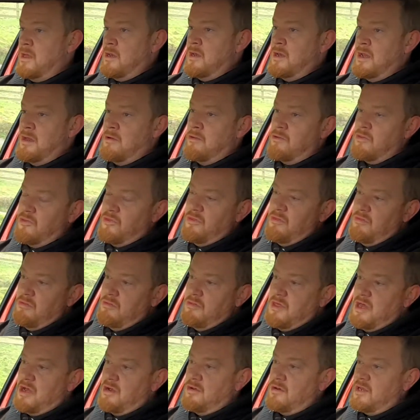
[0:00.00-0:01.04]
Now,
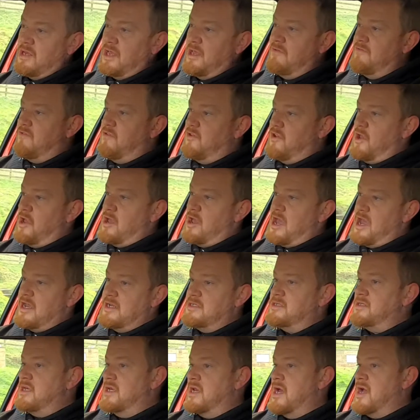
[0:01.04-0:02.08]
that only gives you
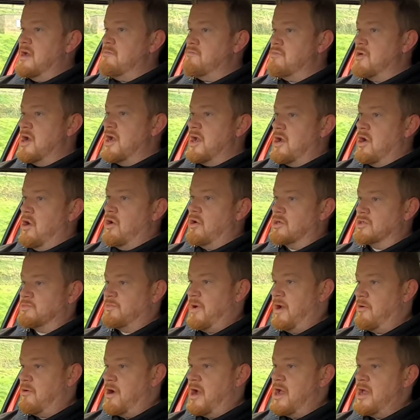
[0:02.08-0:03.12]
89 brake
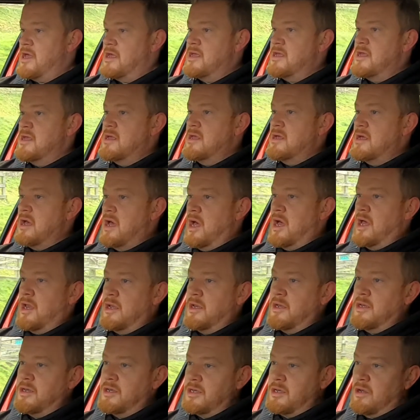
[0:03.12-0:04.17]
horsepower
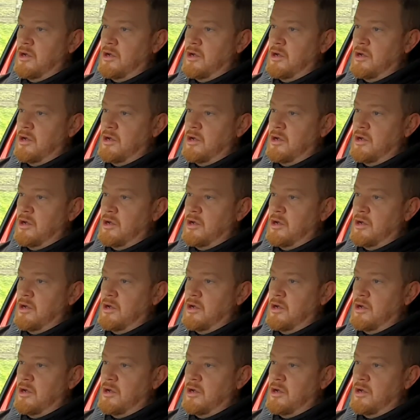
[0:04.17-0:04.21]
and